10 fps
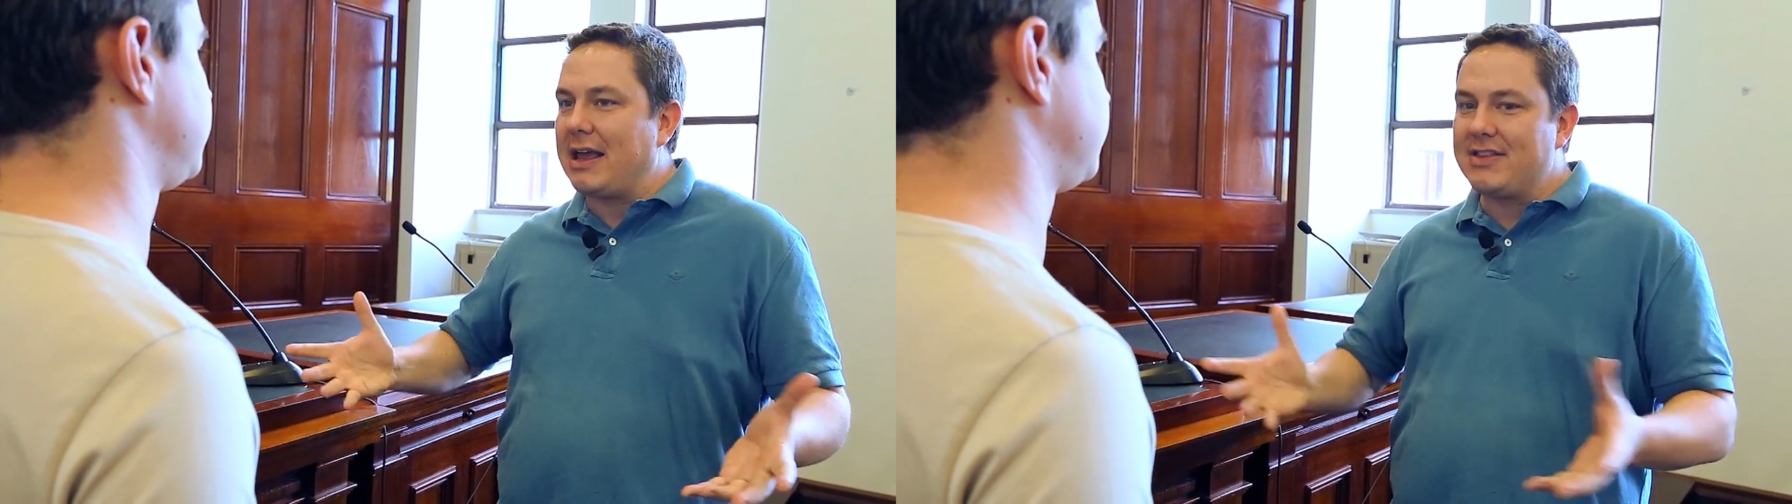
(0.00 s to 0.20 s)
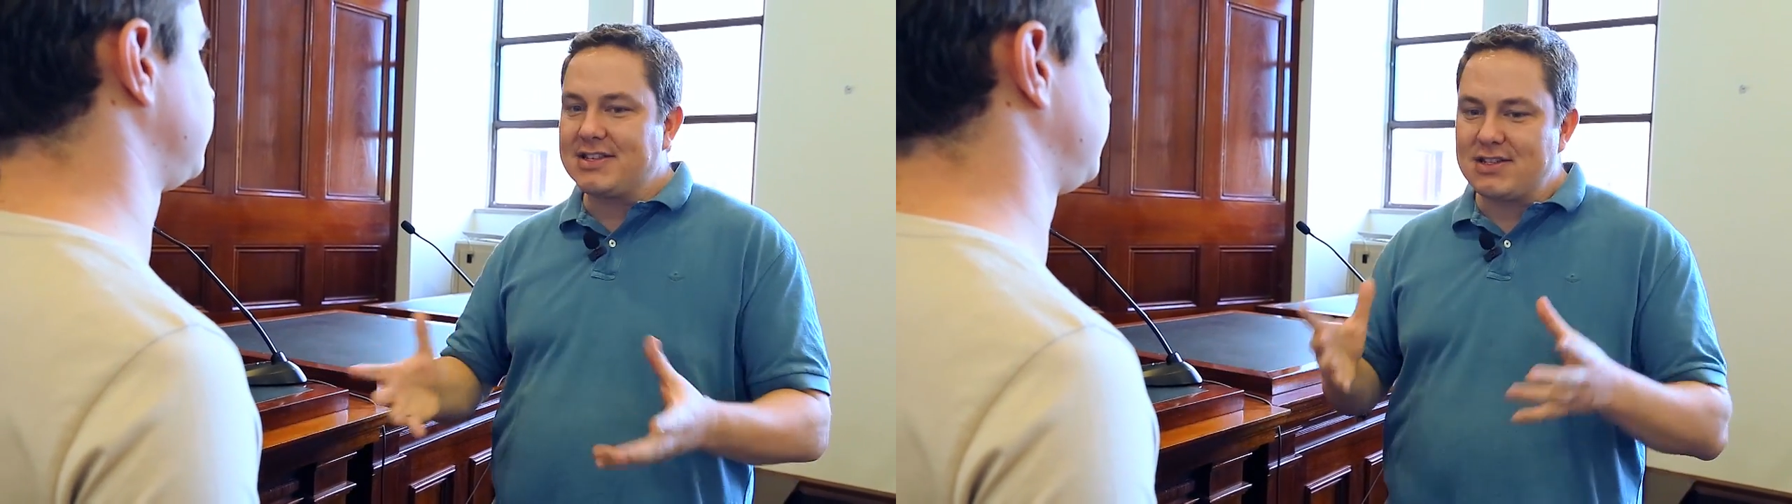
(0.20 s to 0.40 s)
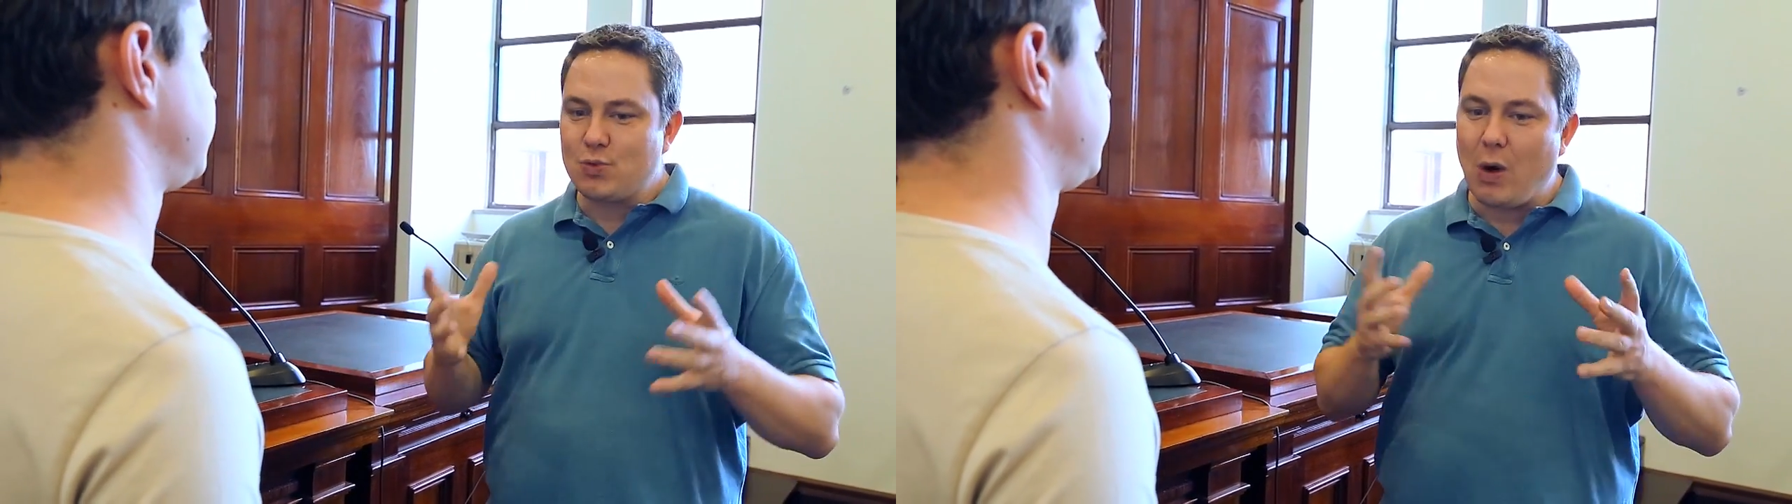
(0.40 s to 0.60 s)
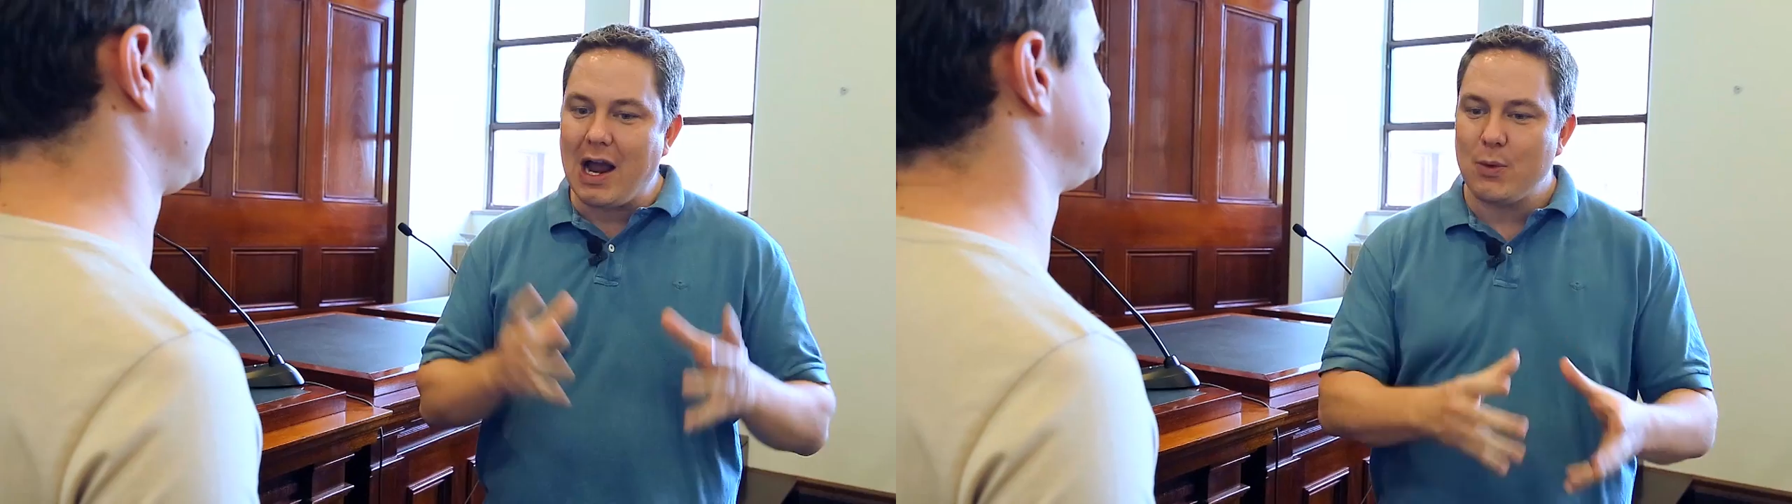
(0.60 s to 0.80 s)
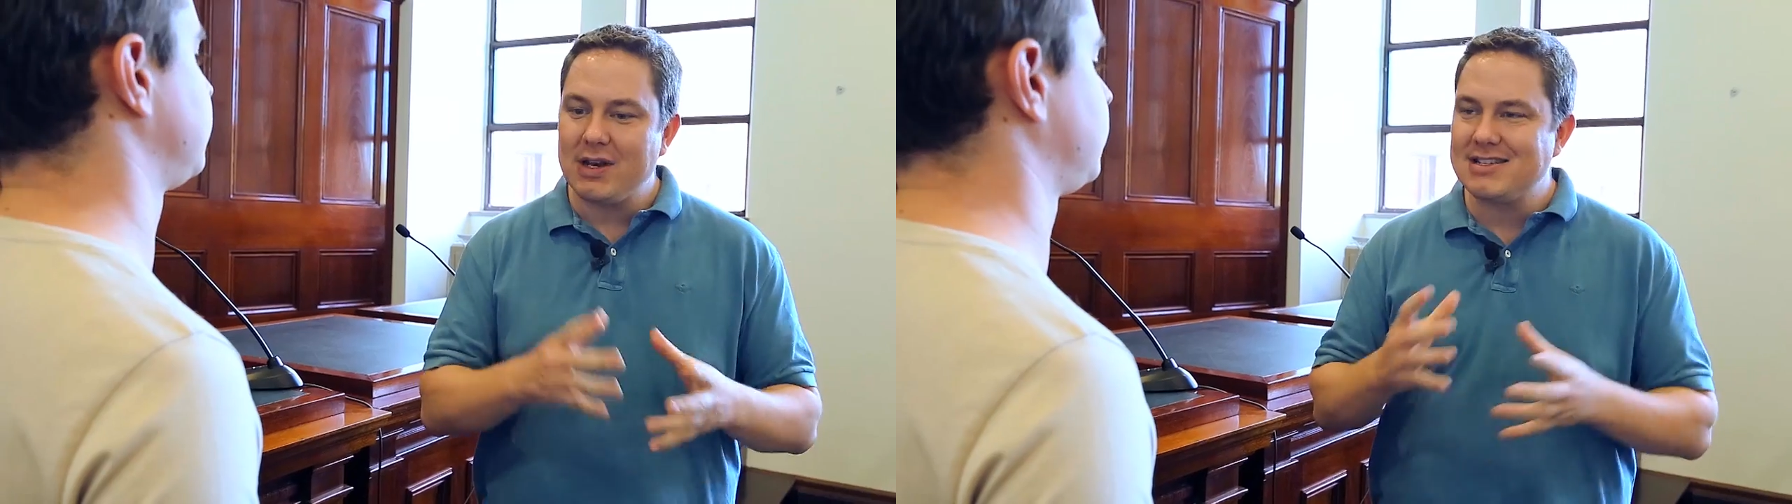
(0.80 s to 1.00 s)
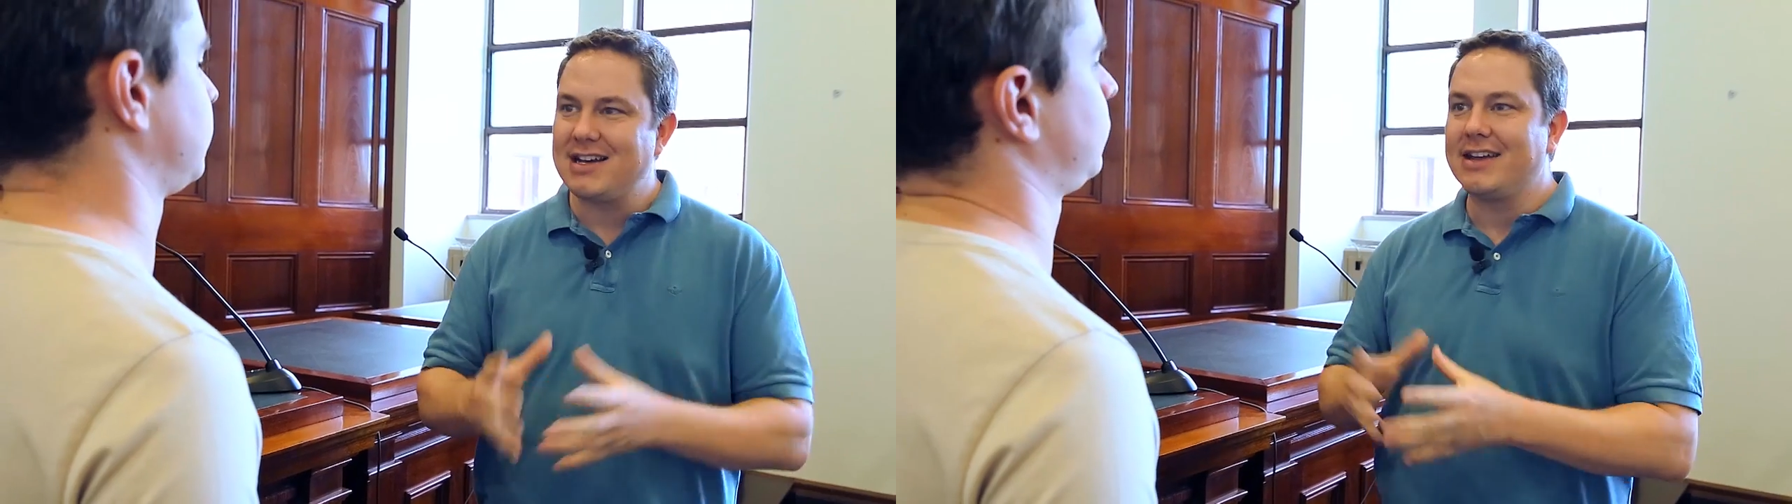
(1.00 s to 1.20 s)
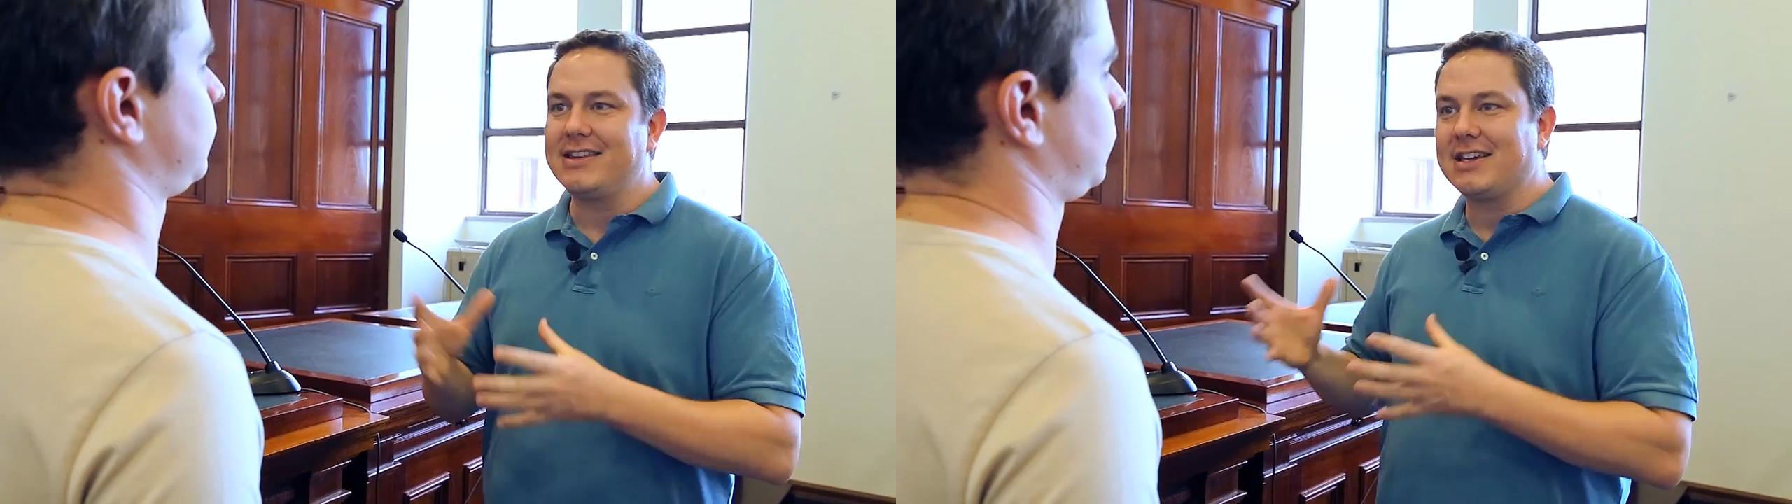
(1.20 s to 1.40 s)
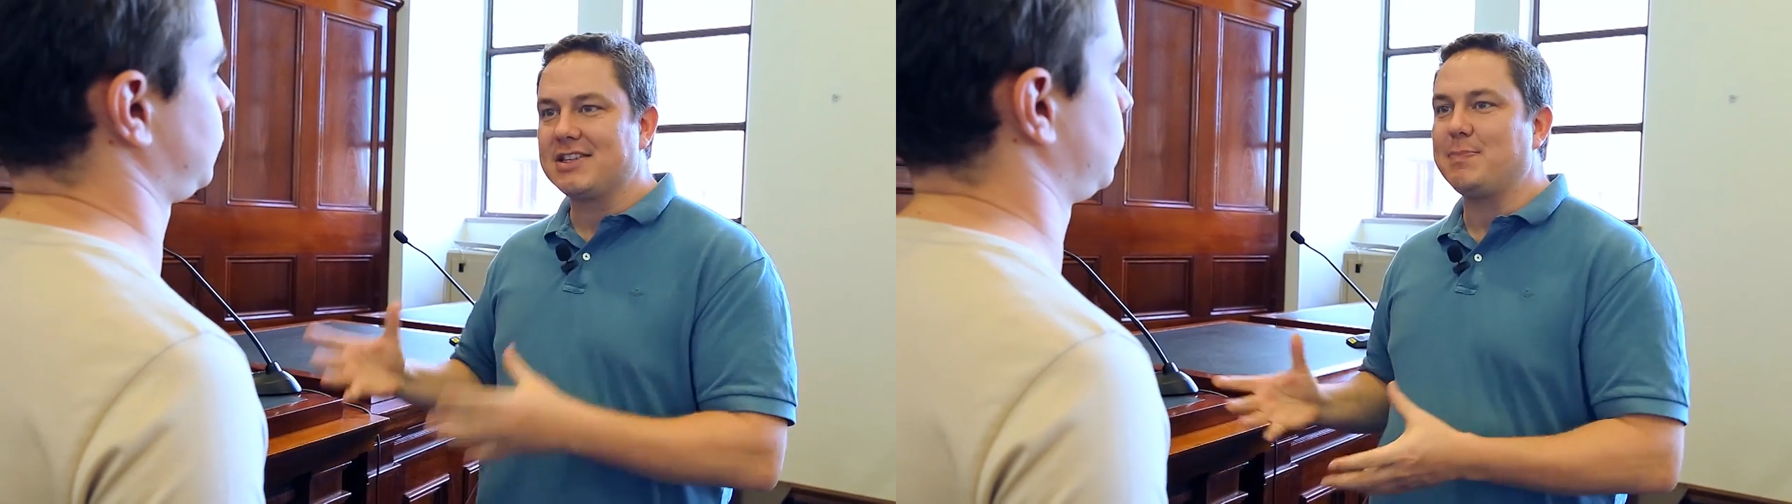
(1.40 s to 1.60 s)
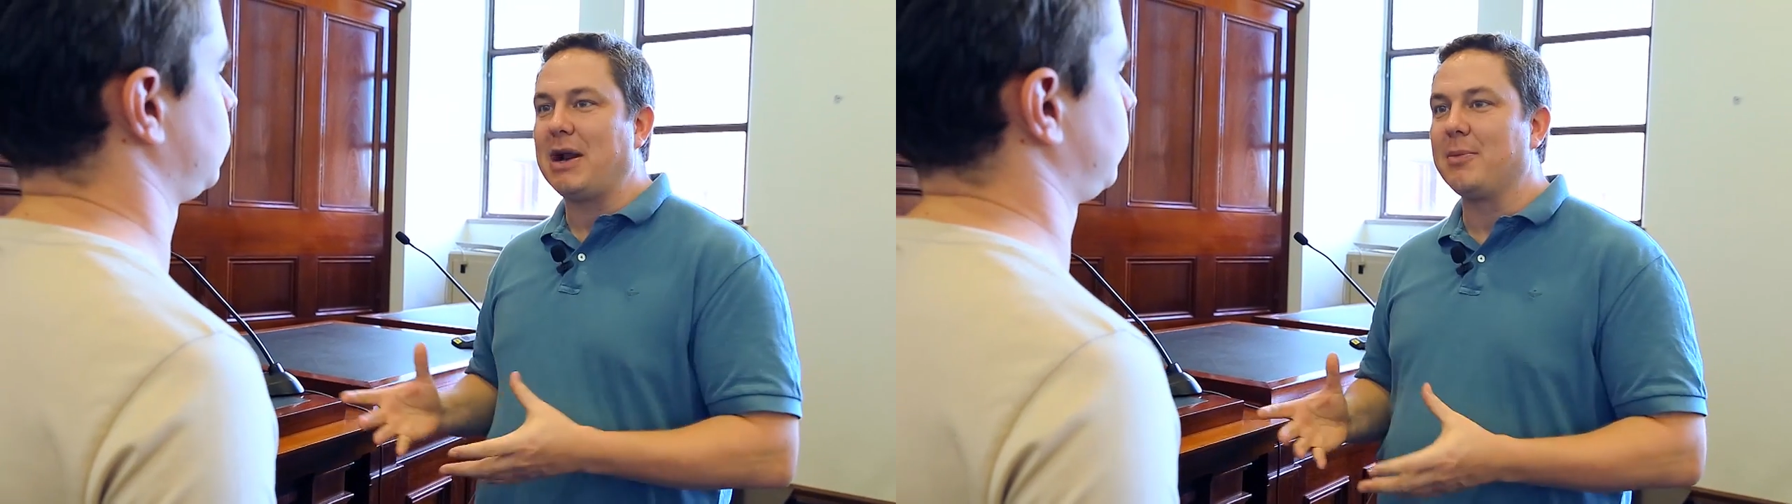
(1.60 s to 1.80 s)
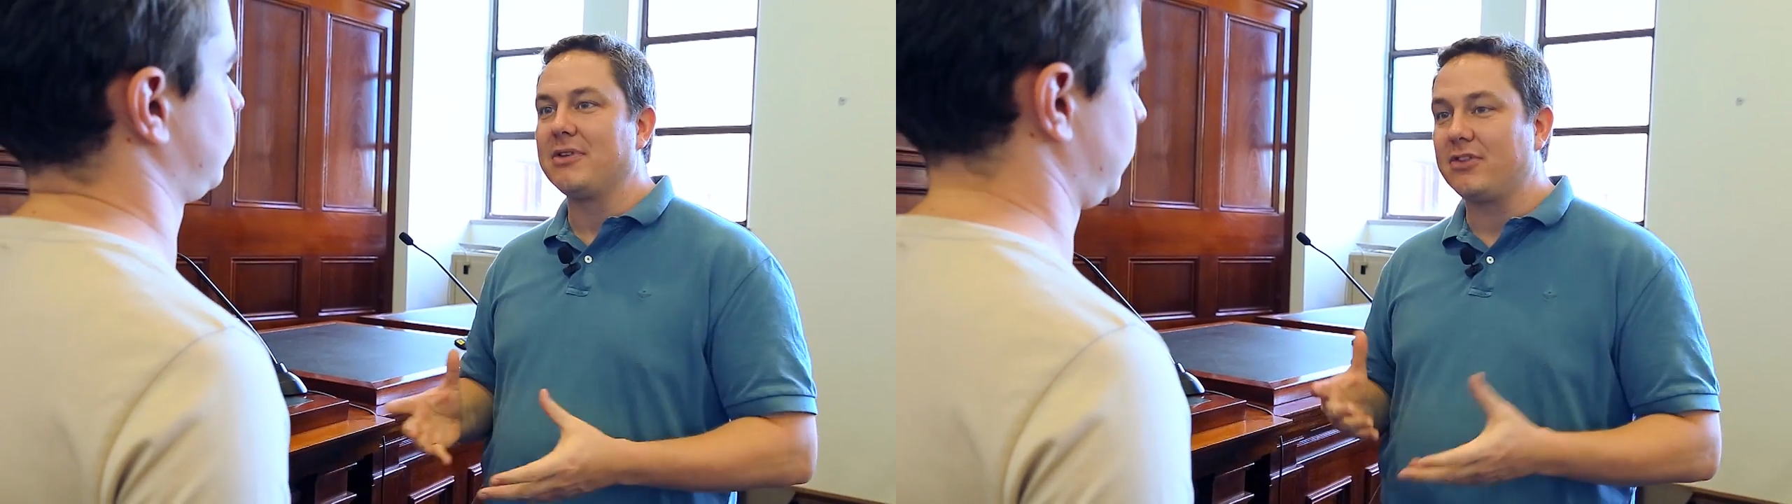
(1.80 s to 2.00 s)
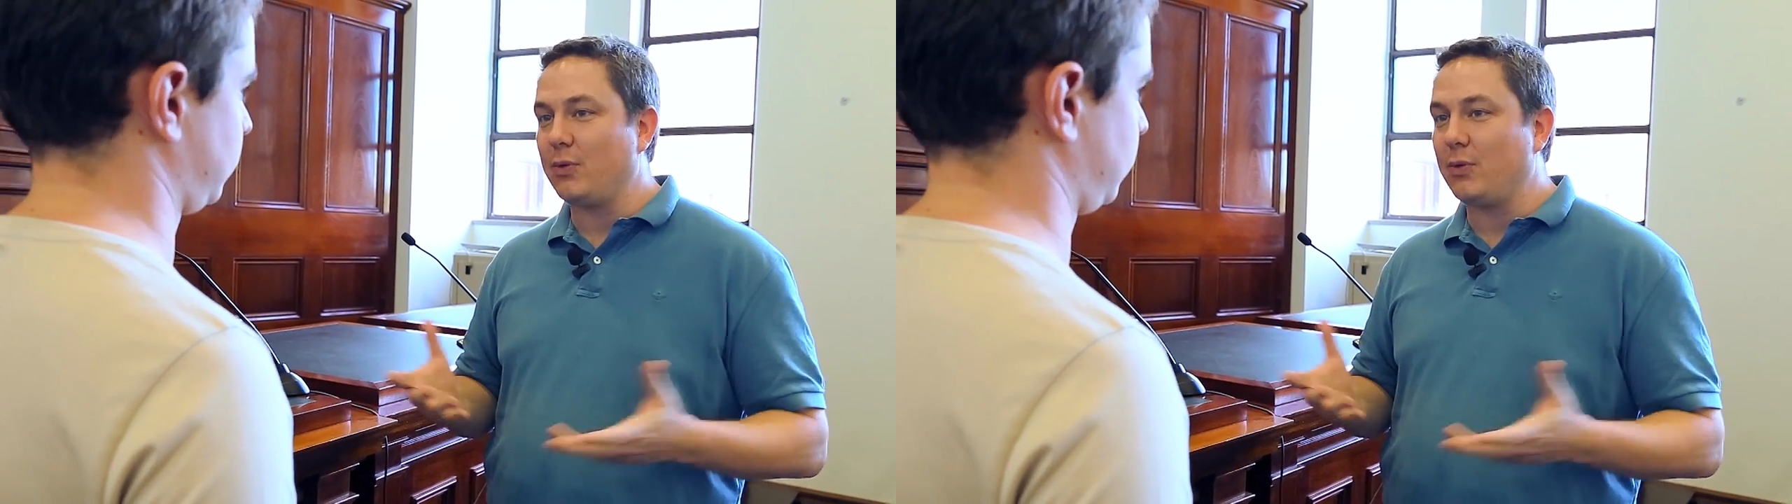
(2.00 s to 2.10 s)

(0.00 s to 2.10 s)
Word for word: and this is why we design the experiments